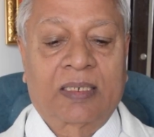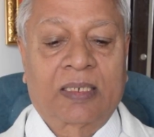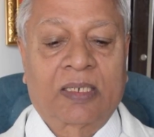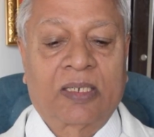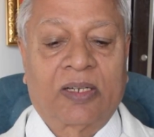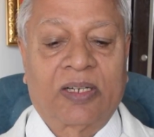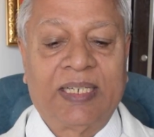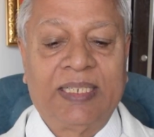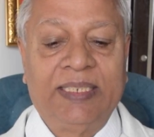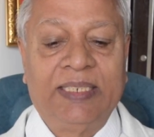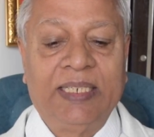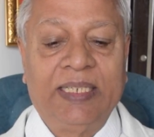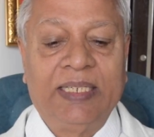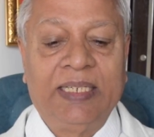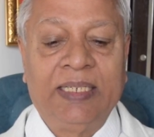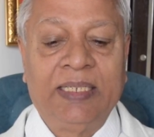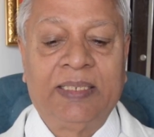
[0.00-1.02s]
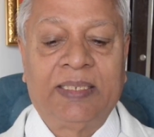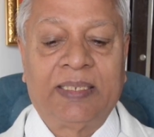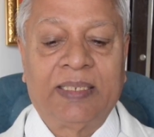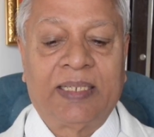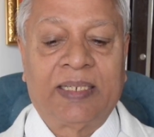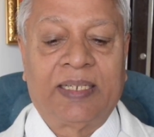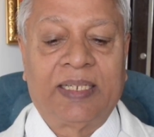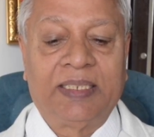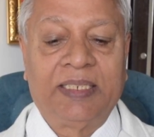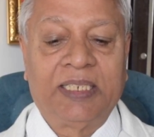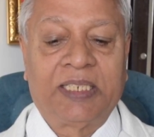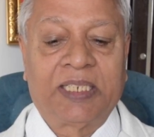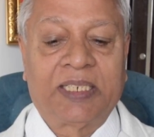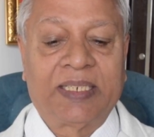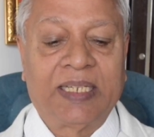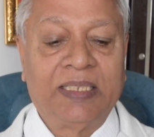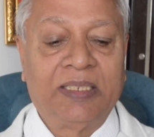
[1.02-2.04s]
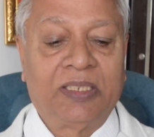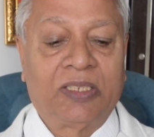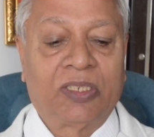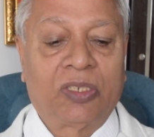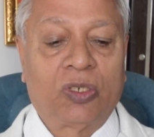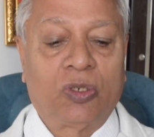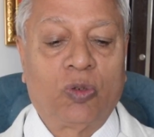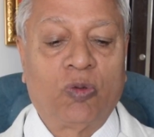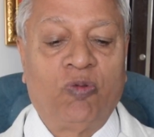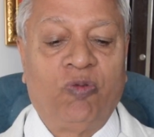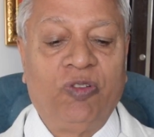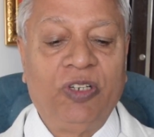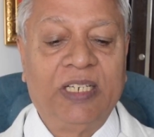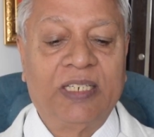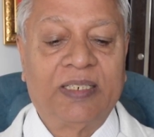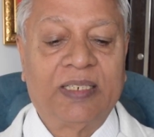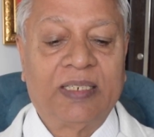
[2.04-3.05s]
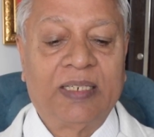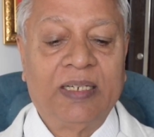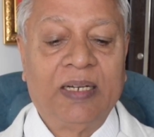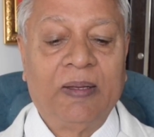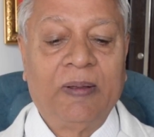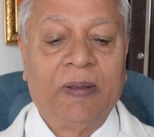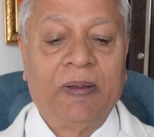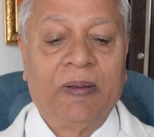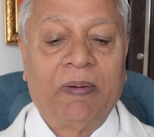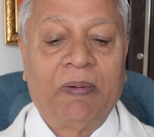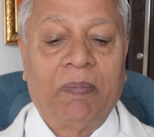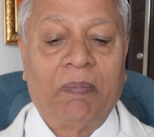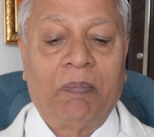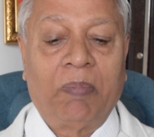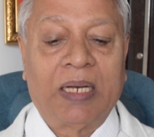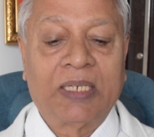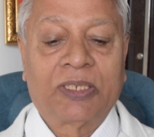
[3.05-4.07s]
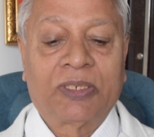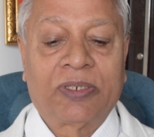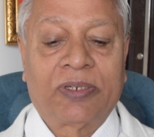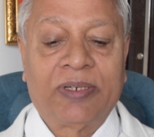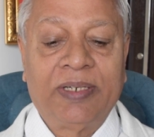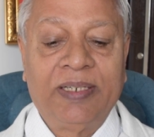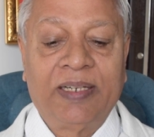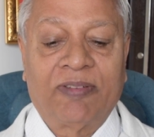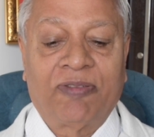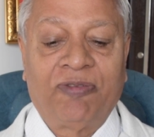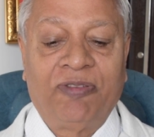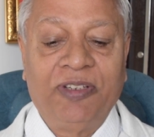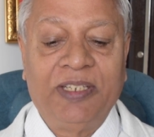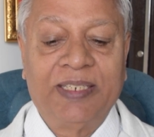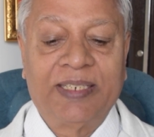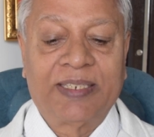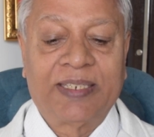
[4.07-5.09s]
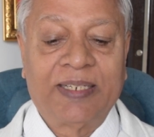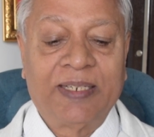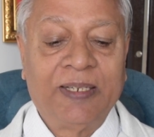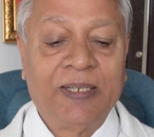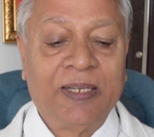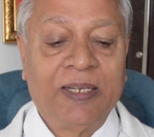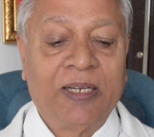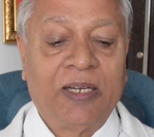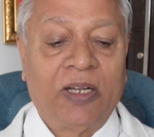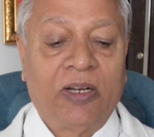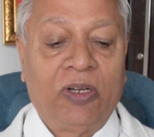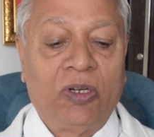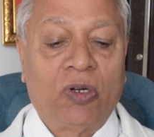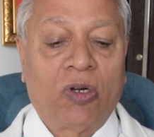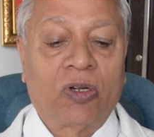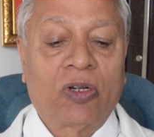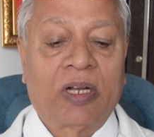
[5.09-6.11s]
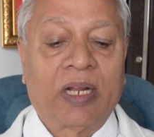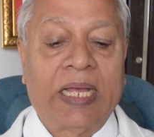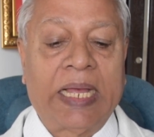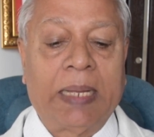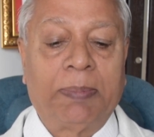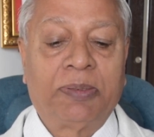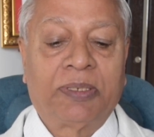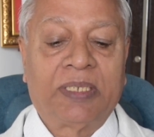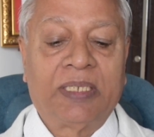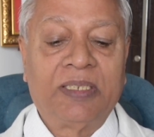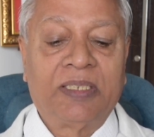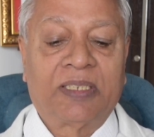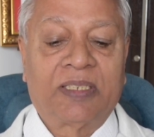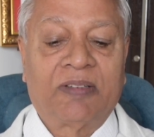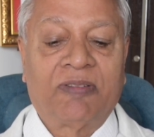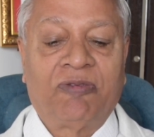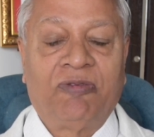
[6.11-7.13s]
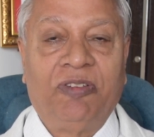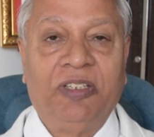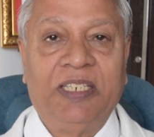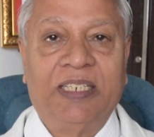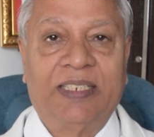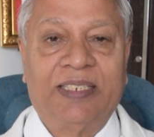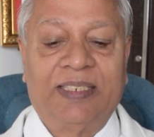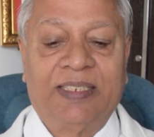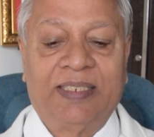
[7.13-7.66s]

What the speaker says: courage is resistance to fear, mastery of fear, not absence of fear.